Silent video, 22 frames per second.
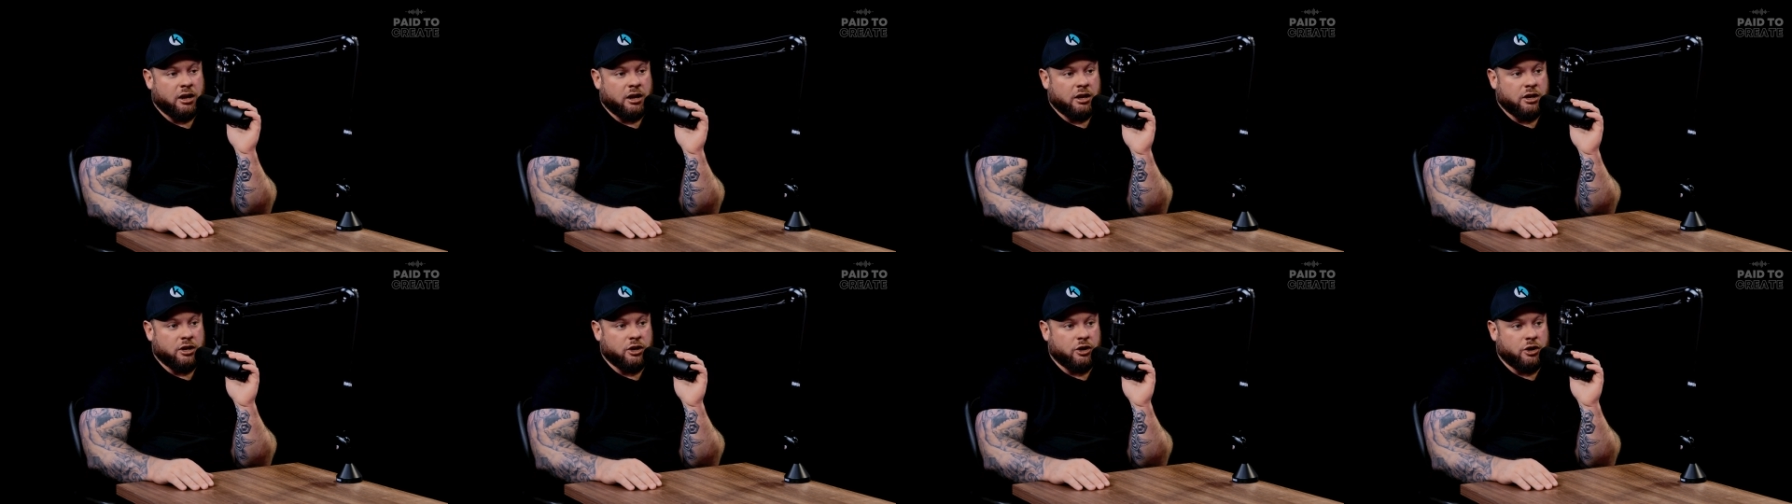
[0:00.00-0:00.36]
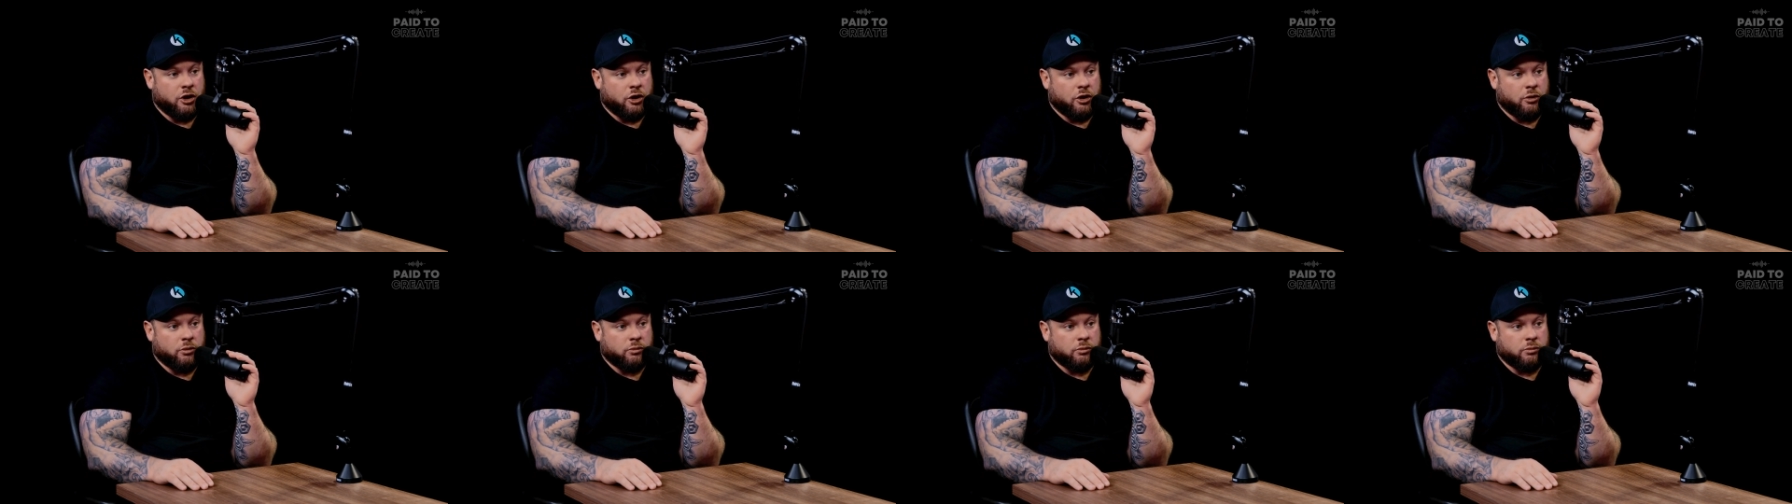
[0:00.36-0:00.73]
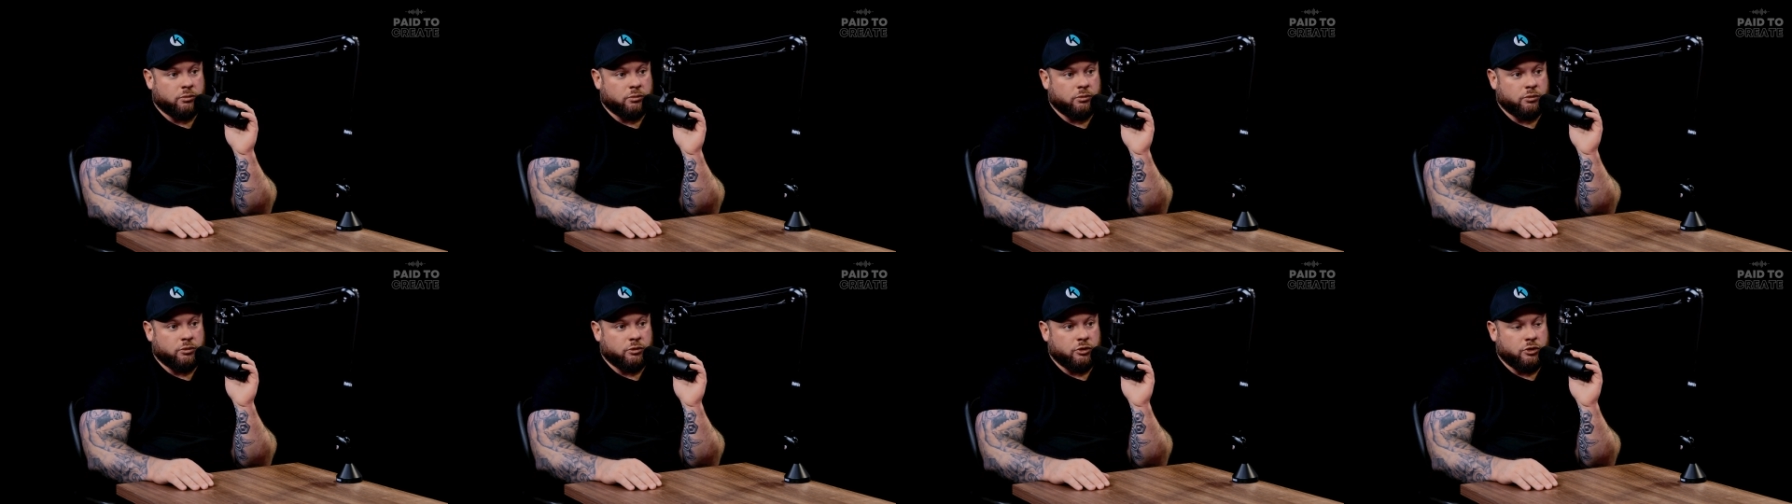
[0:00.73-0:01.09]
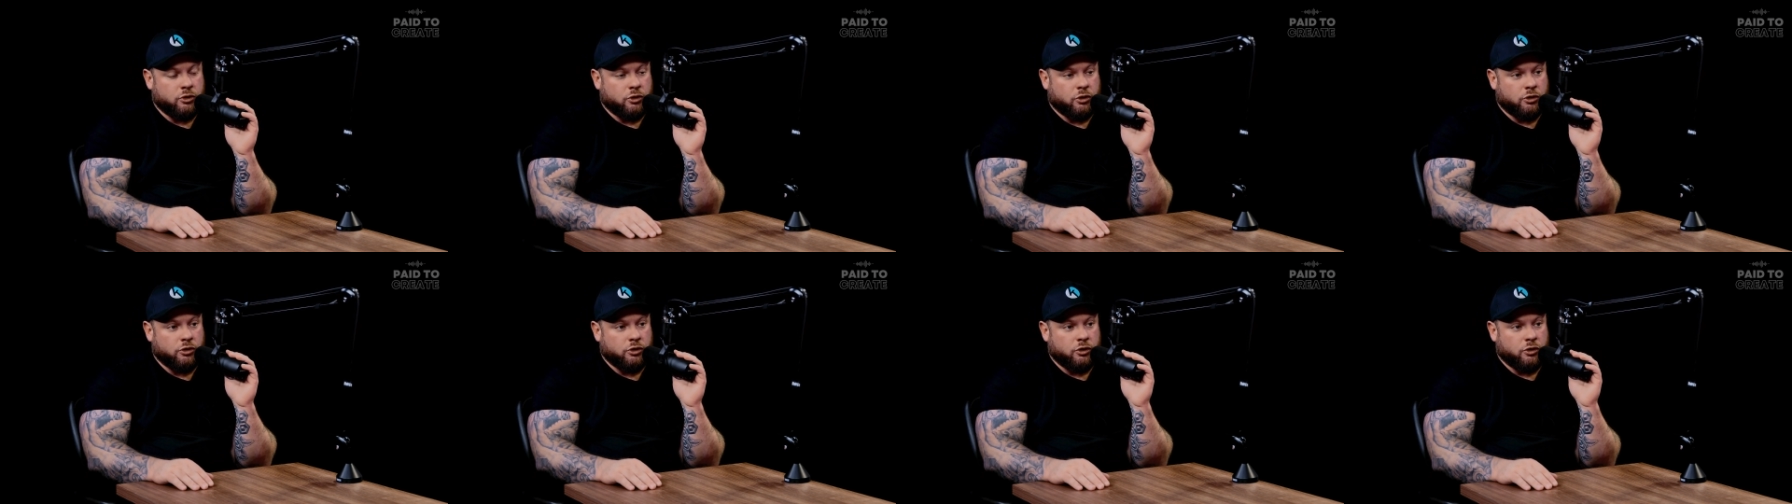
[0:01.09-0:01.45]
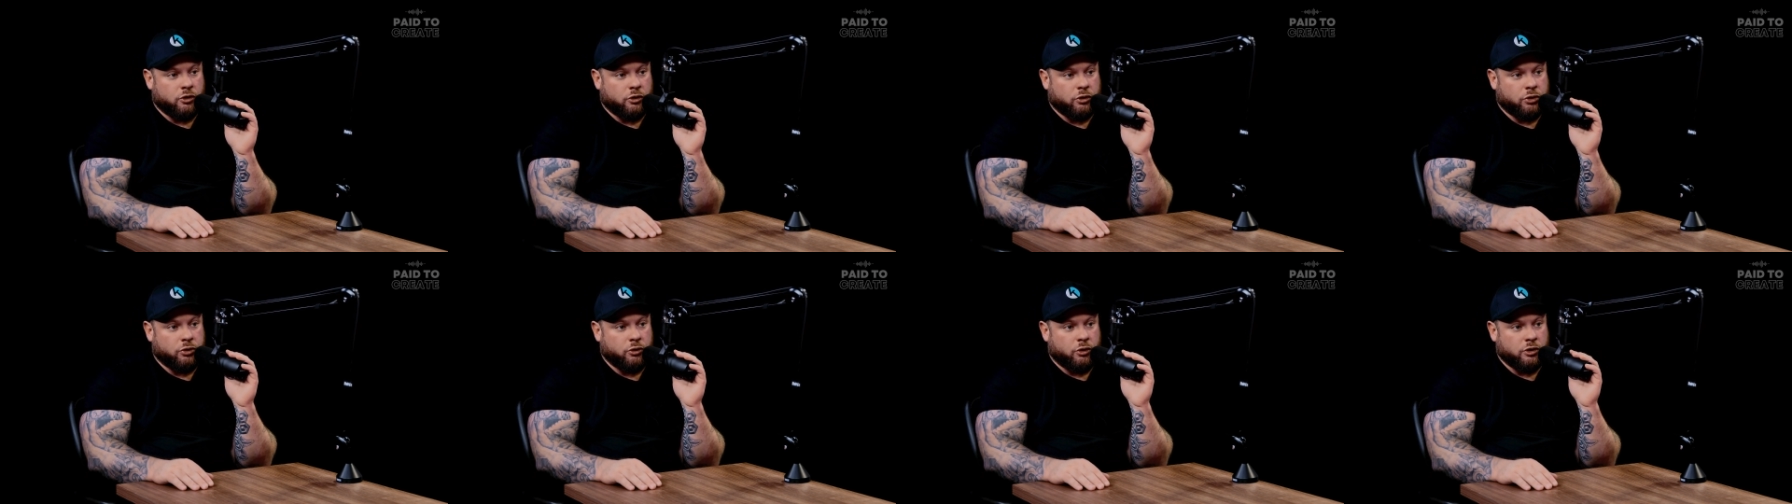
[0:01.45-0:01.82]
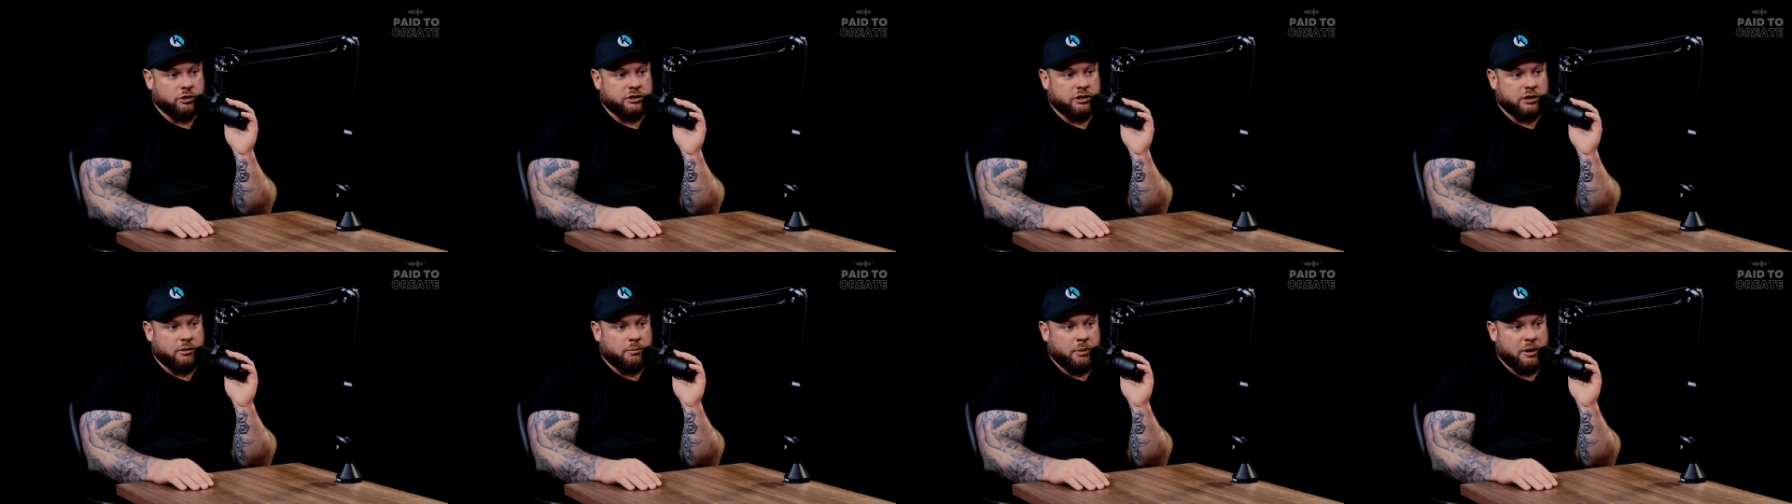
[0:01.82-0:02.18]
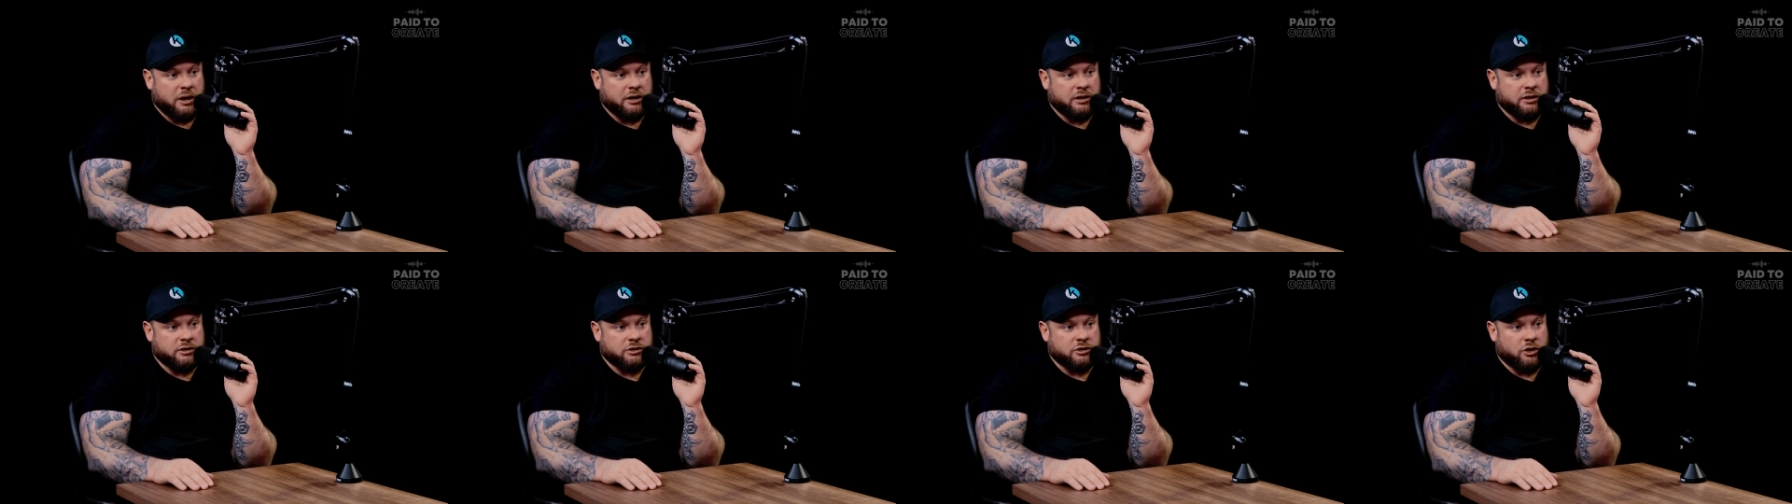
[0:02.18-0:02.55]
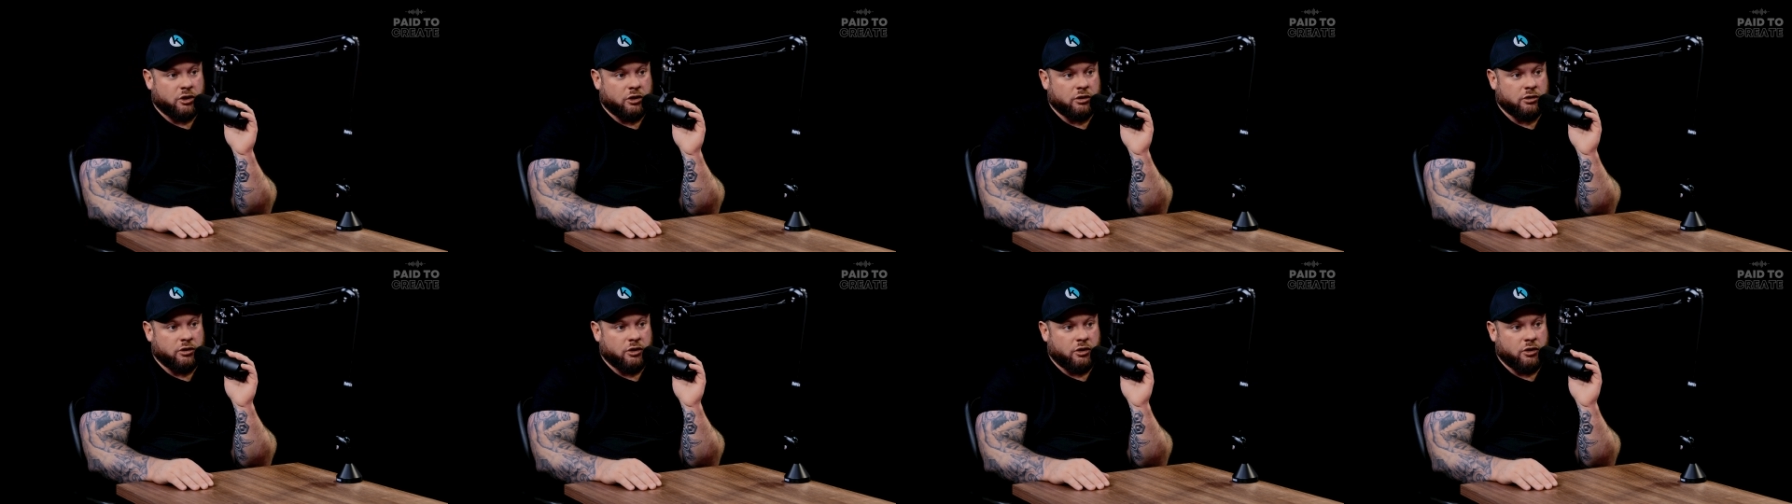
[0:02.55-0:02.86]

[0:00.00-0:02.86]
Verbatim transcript: you know, your your thoughts and opinions on